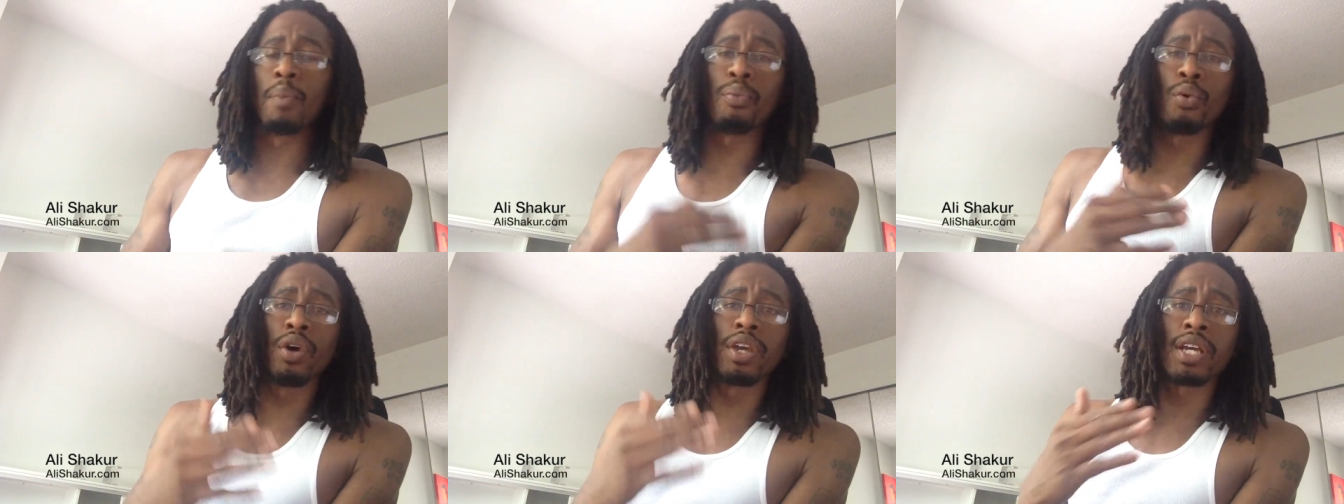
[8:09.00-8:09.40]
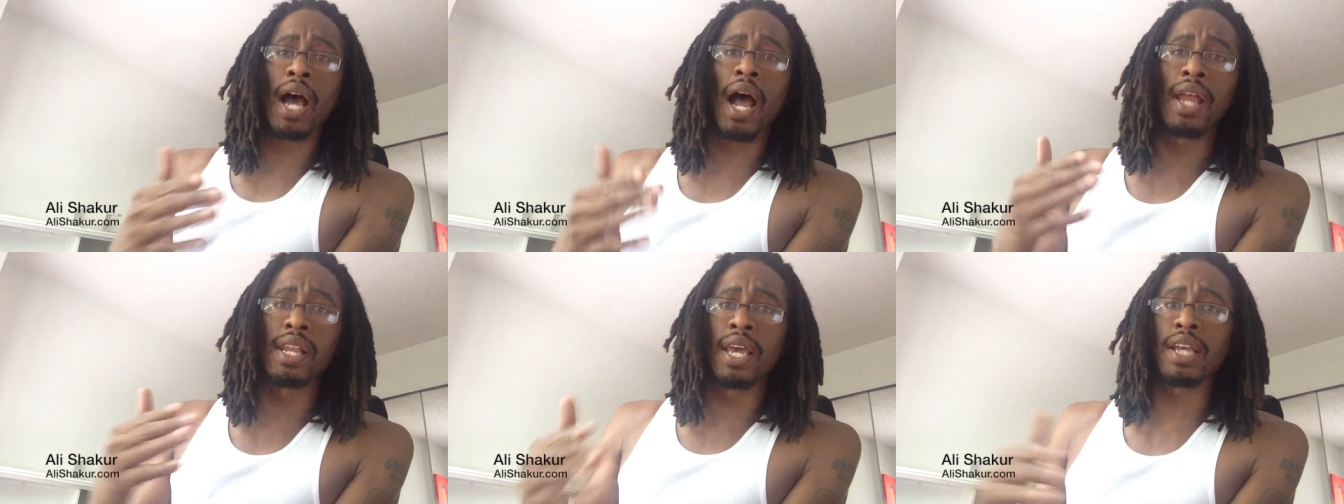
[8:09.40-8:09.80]

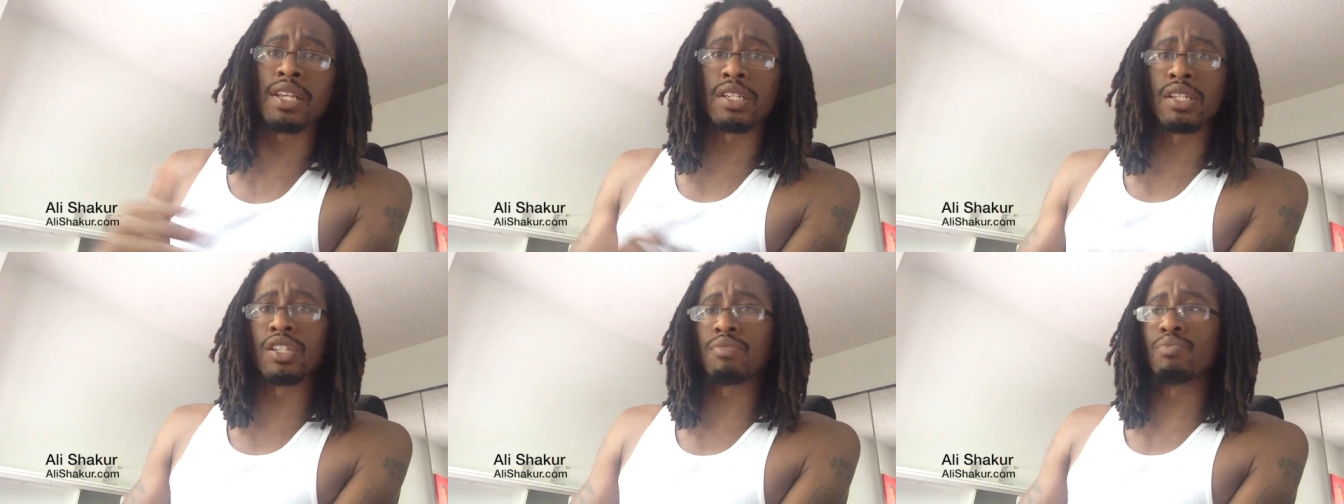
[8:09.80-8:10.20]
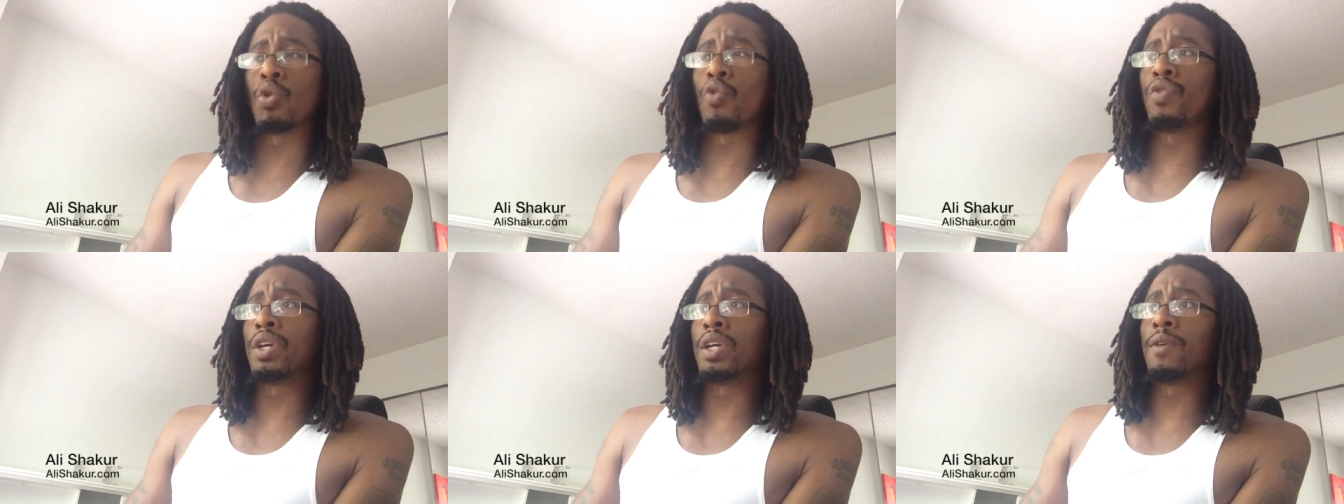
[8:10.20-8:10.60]
boycotting the Exodus
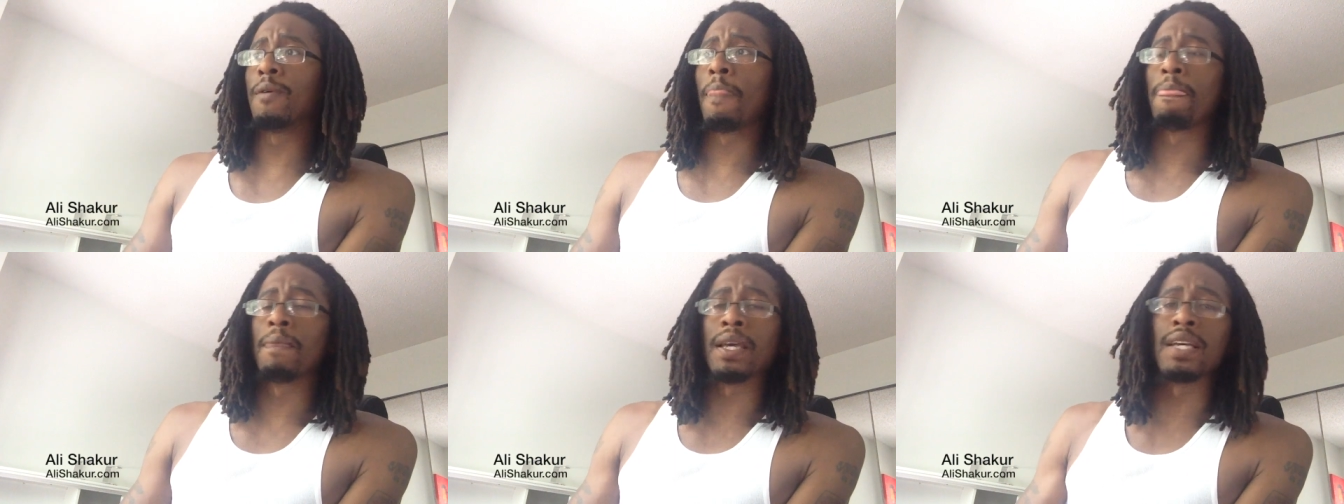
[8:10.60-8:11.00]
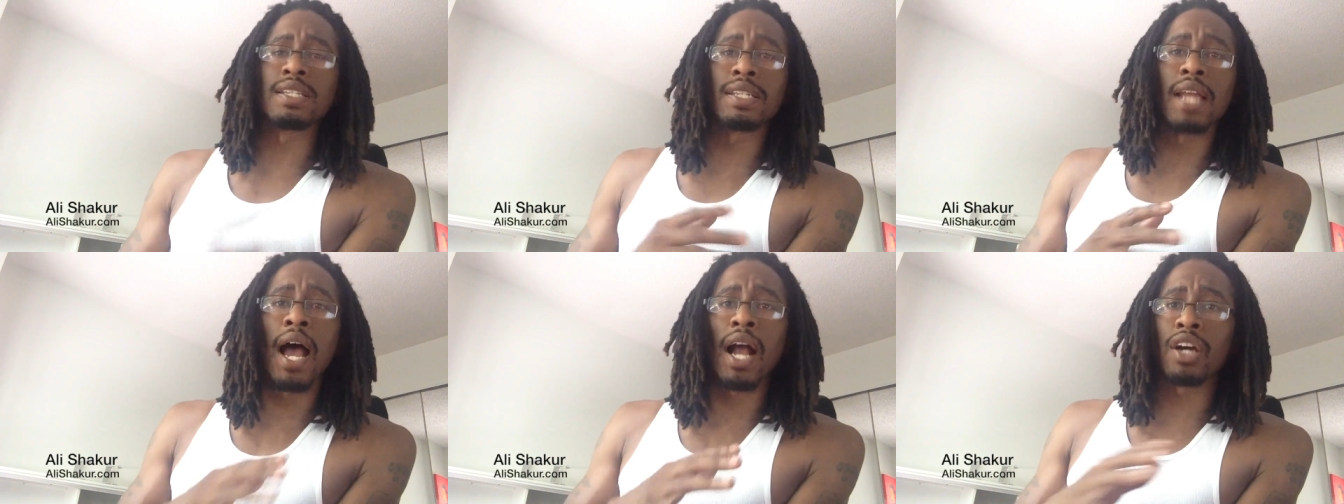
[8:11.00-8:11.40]
movie is
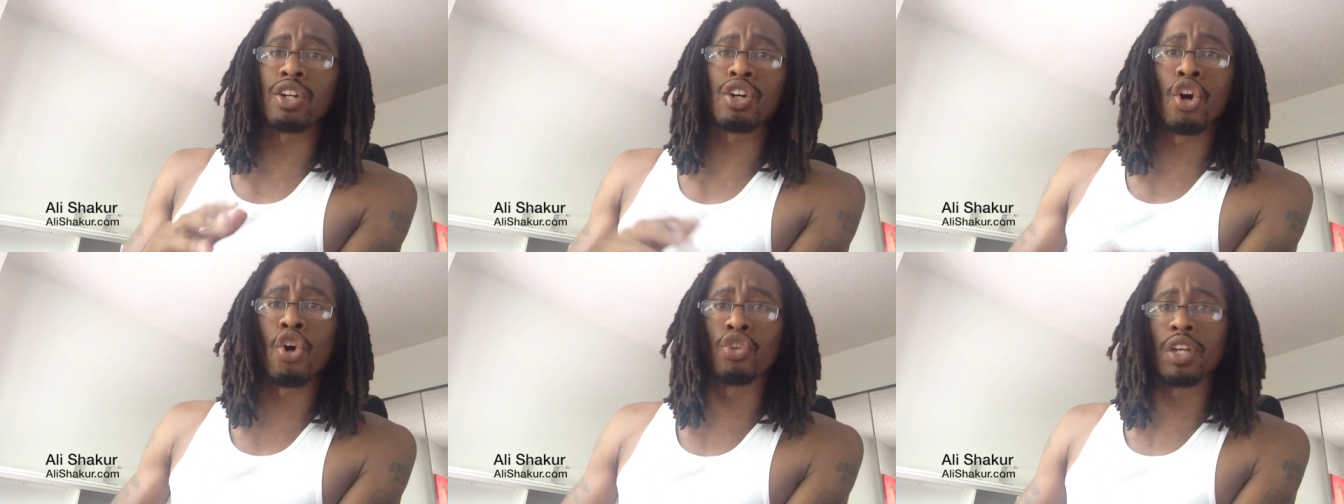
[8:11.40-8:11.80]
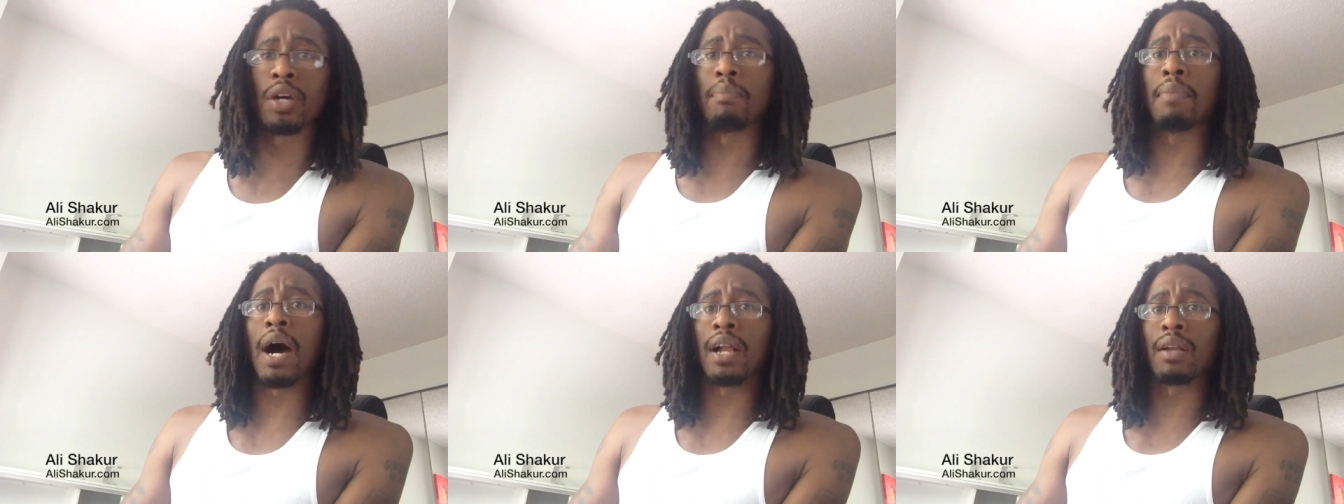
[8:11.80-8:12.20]
not going to hurt their
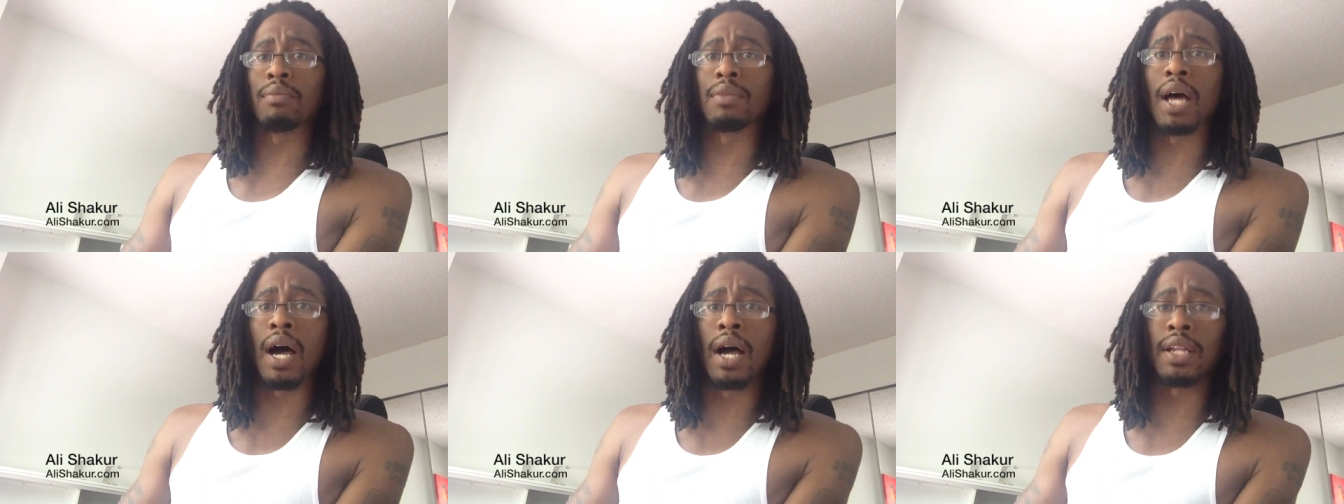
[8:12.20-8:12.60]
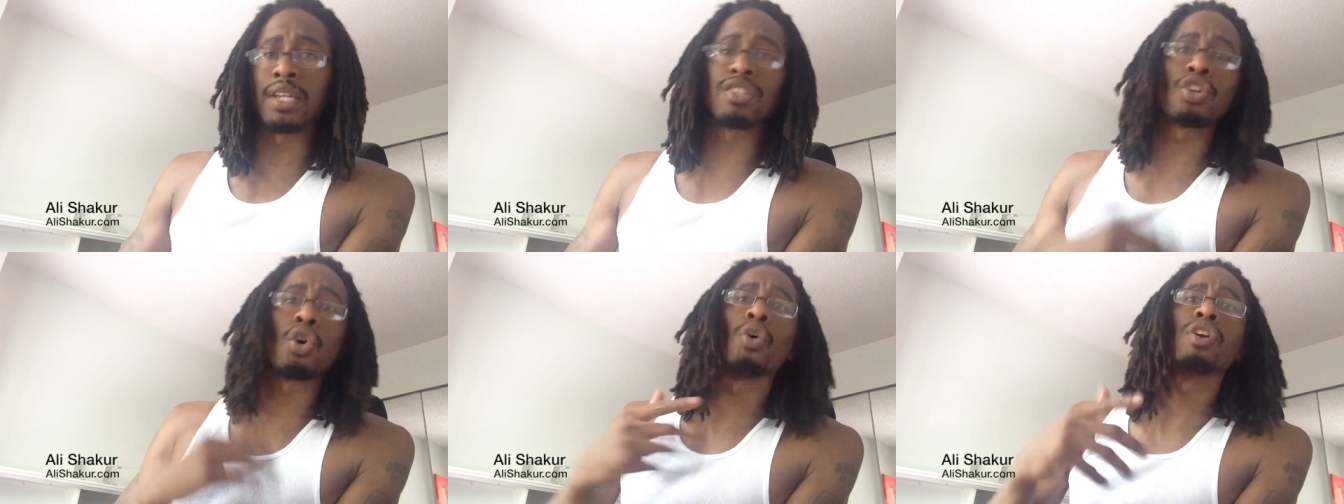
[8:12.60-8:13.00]
bottom line.
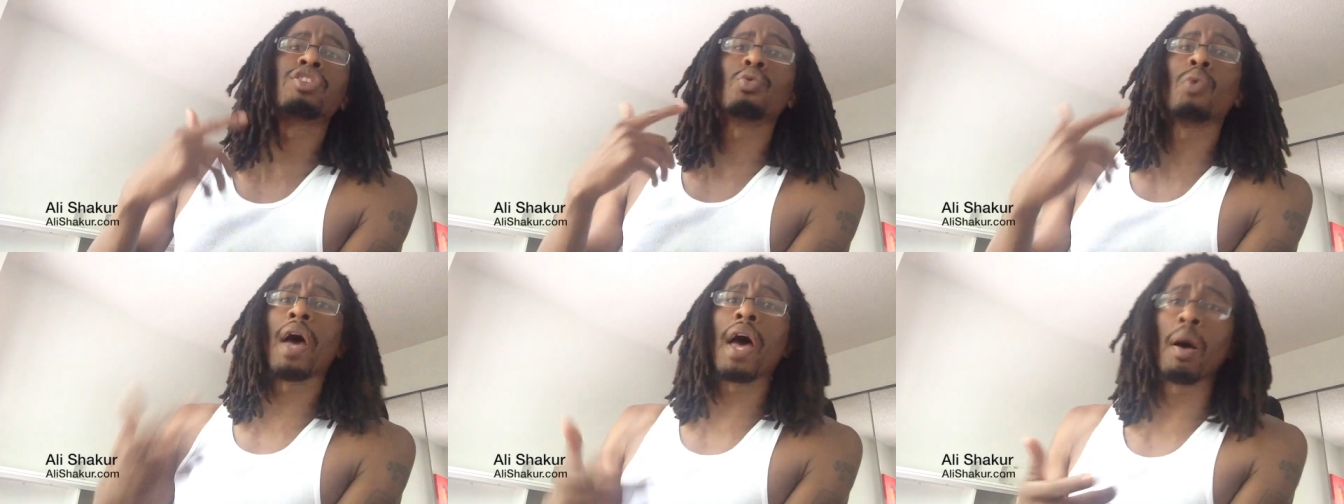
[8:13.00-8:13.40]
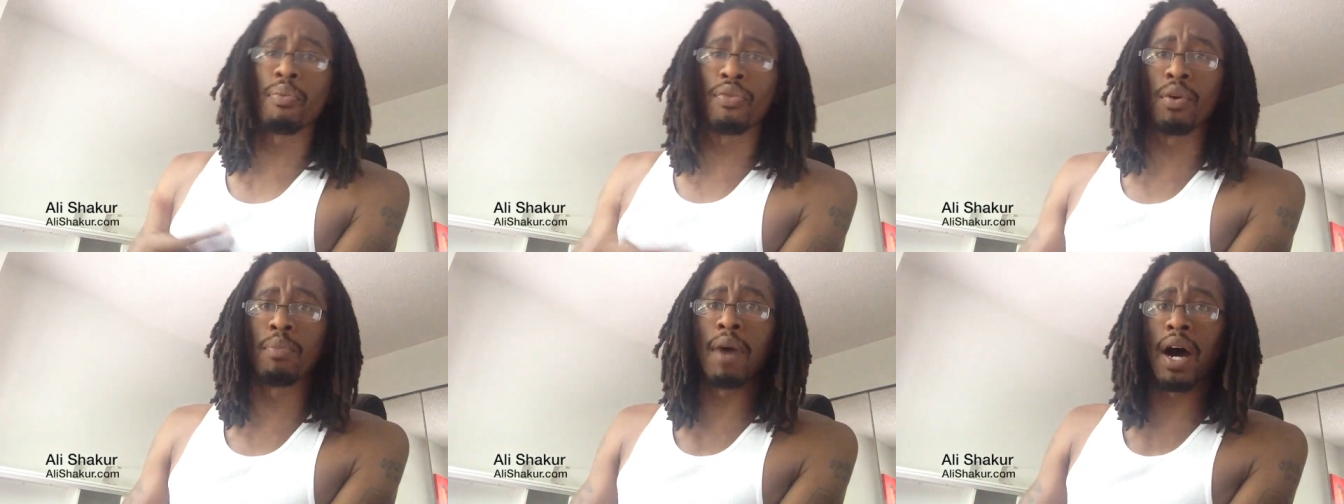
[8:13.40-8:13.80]
It's going to help
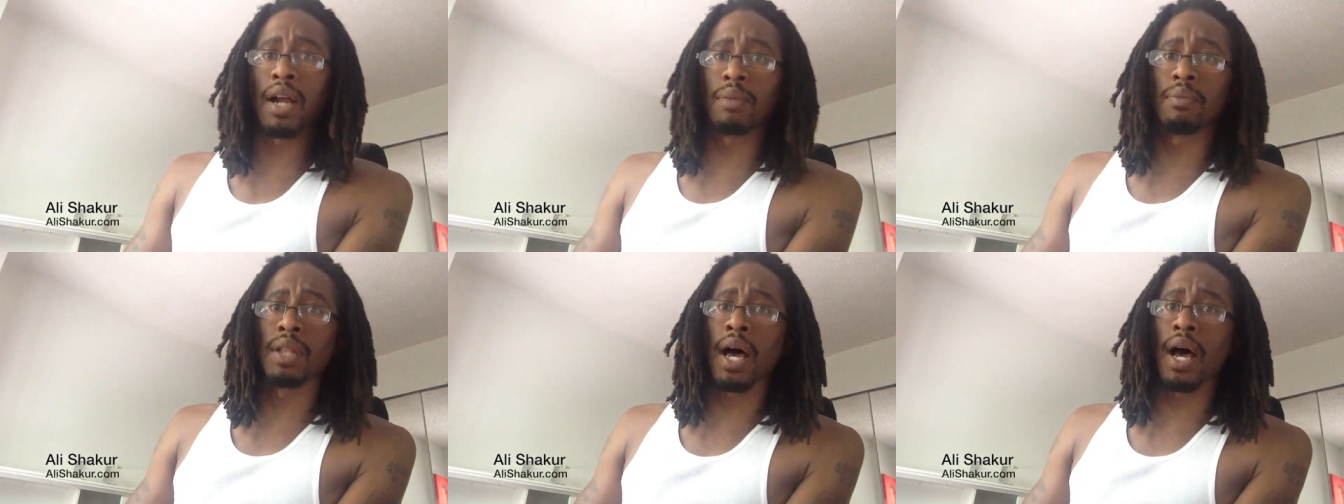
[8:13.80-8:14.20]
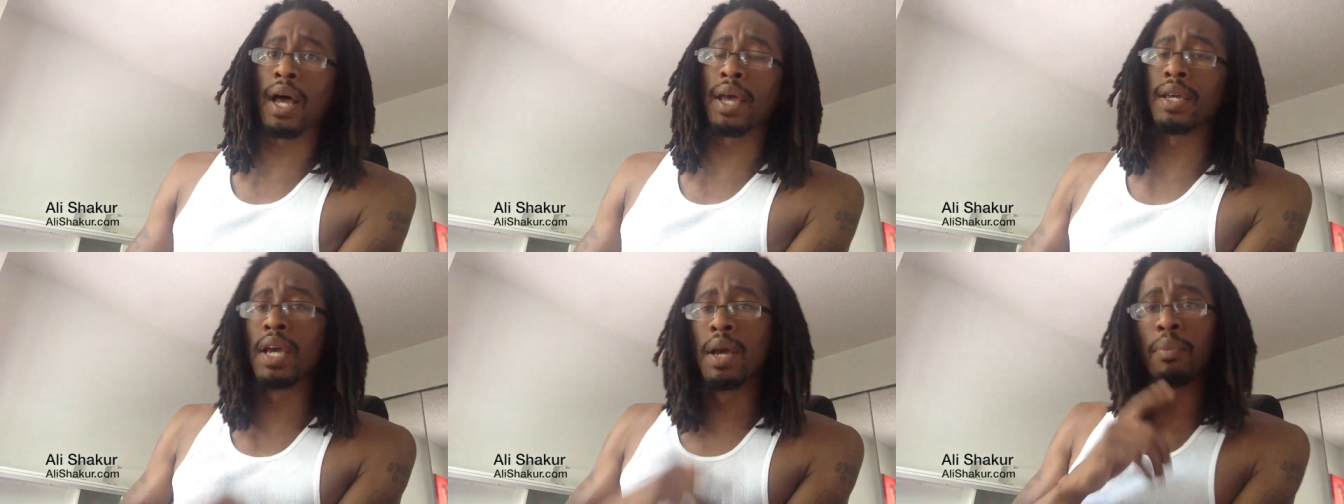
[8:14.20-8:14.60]
their bottom line.